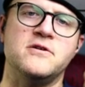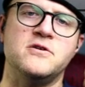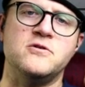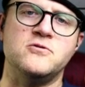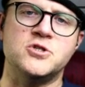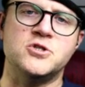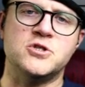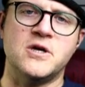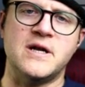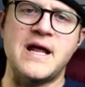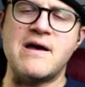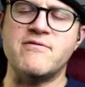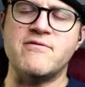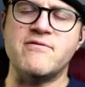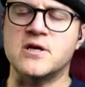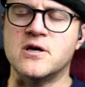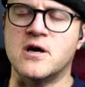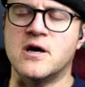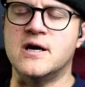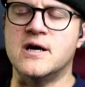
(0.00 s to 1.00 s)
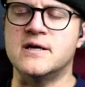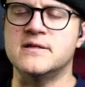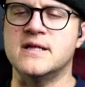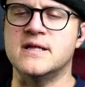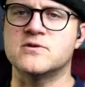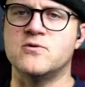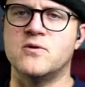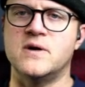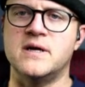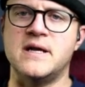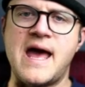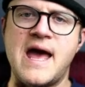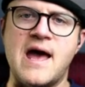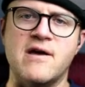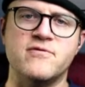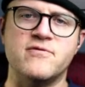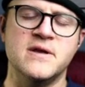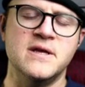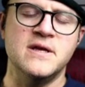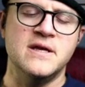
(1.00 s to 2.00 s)
you should have a card that's going to
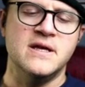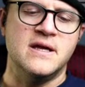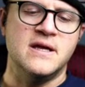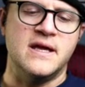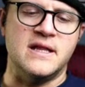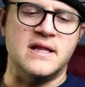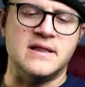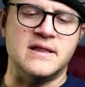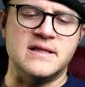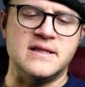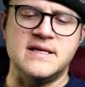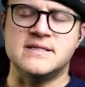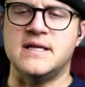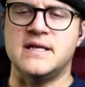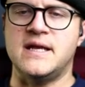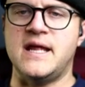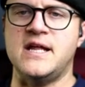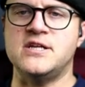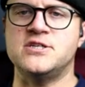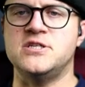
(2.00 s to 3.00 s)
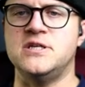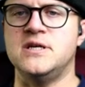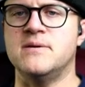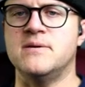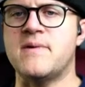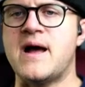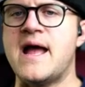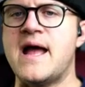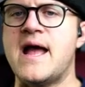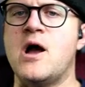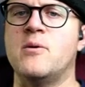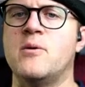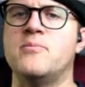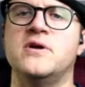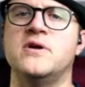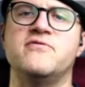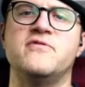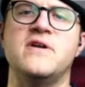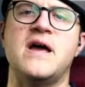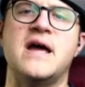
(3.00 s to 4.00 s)
have at least an HDMI
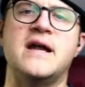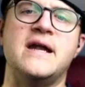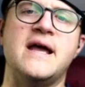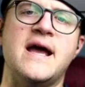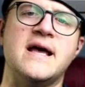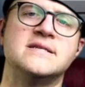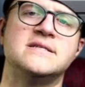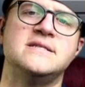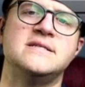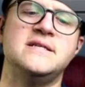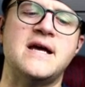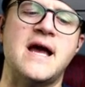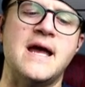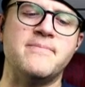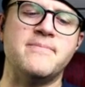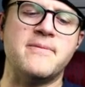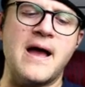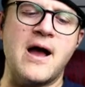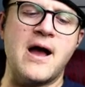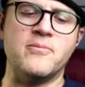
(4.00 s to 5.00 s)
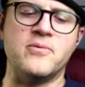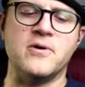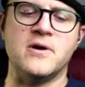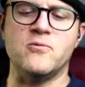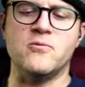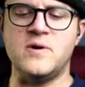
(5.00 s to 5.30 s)
output, if not an SDI output.